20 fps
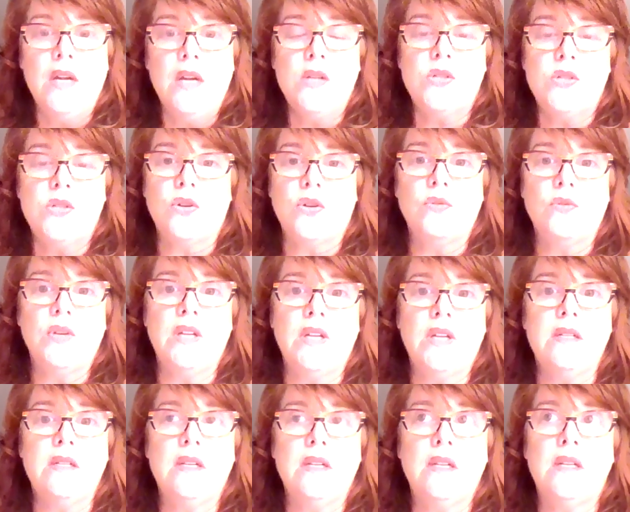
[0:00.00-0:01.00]
so
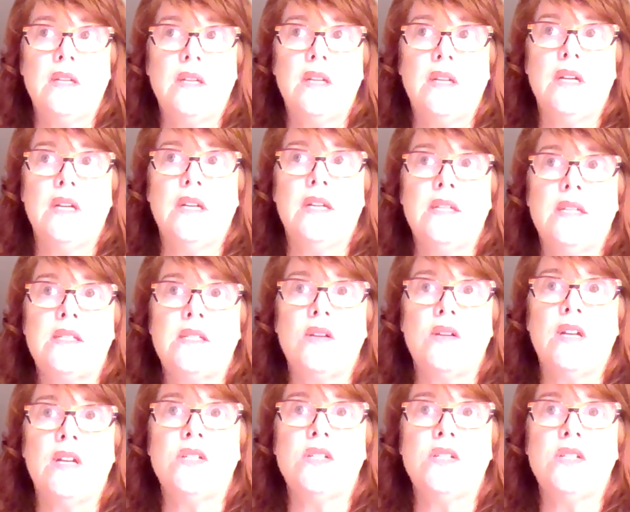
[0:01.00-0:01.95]
it it it is it